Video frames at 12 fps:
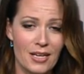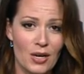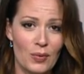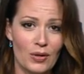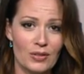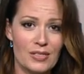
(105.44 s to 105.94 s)

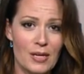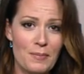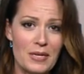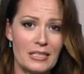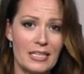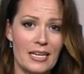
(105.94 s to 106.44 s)
Well,
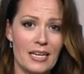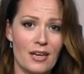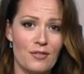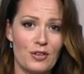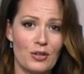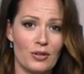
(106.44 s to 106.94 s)
typically,
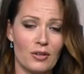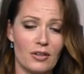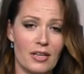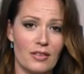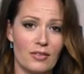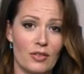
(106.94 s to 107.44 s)
if you're
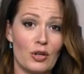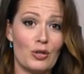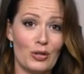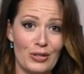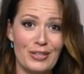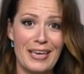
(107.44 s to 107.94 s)
in the
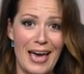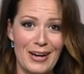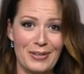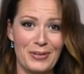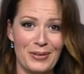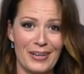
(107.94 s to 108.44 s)
good
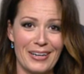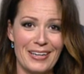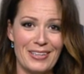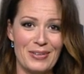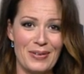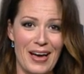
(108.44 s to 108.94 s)
category,
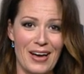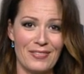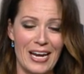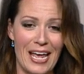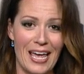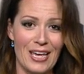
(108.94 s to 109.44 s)
you have an
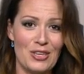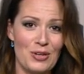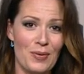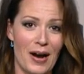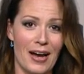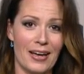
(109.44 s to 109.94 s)

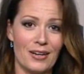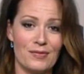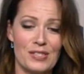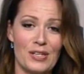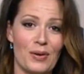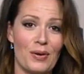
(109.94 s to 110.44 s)
AQI of
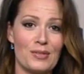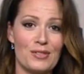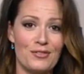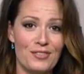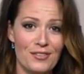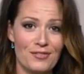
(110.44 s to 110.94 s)
0 to
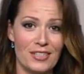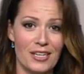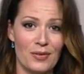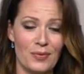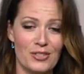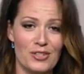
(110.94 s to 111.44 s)
50,
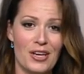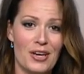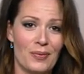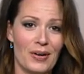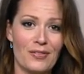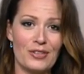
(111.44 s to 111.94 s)
which
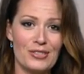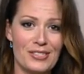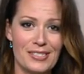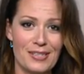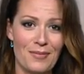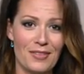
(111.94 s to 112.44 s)
whenever you see
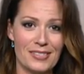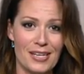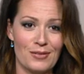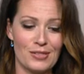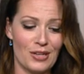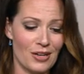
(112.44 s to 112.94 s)
something that
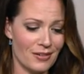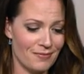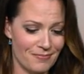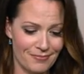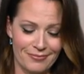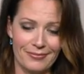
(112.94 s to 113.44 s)
sounds good,
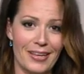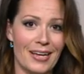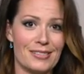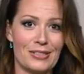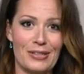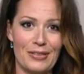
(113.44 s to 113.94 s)

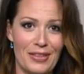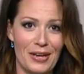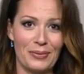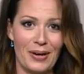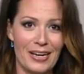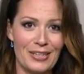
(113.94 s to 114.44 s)
that's a good thing,
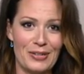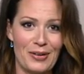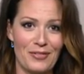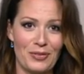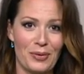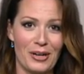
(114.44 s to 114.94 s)
right? You don't
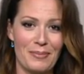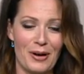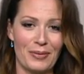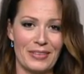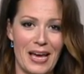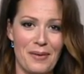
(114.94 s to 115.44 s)
have to worry about
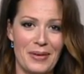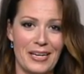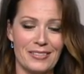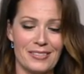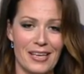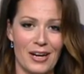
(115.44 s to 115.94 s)
what that
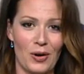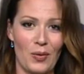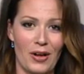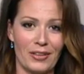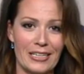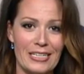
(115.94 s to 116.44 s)
means. The air
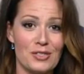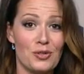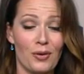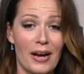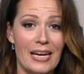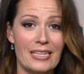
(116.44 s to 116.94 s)
quality is
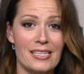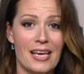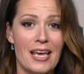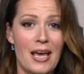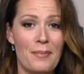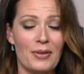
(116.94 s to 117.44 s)
great.
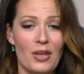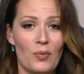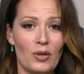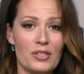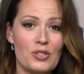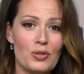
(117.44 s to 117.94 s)
But then
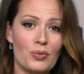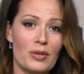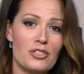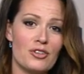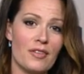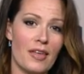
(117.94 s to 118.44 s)
once you
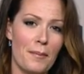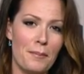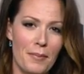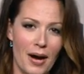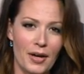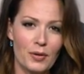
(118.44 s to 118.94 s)
reach into that
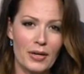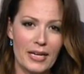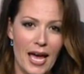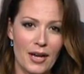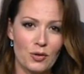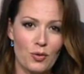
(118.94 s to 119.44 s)
moderate
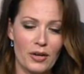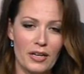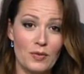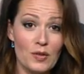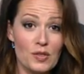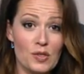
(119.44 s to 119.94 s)
category,
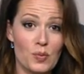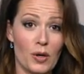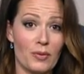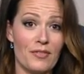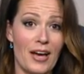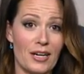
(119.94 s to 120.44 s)
and this is where
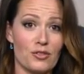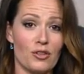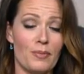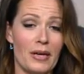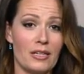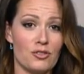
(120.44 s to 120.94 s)
we've actually been in